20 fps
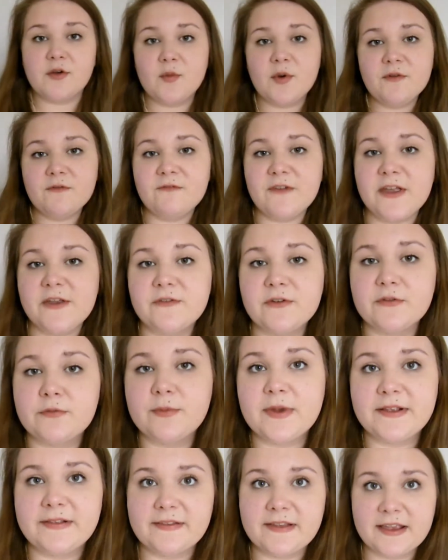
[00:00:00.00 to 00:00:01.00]
One favourite for
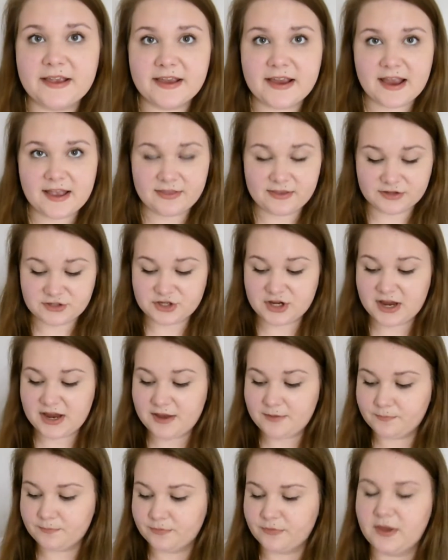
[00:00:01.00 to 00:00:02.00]
my skincare
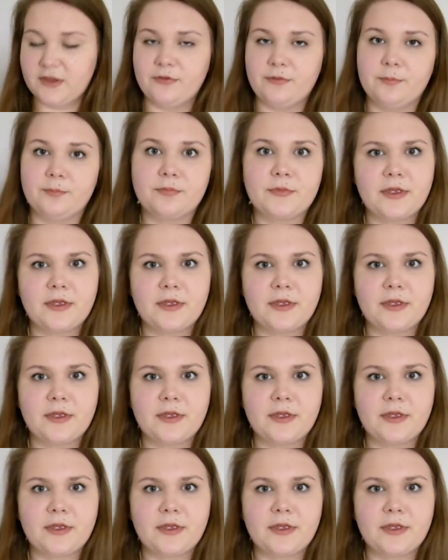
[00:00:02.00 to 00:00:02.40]
this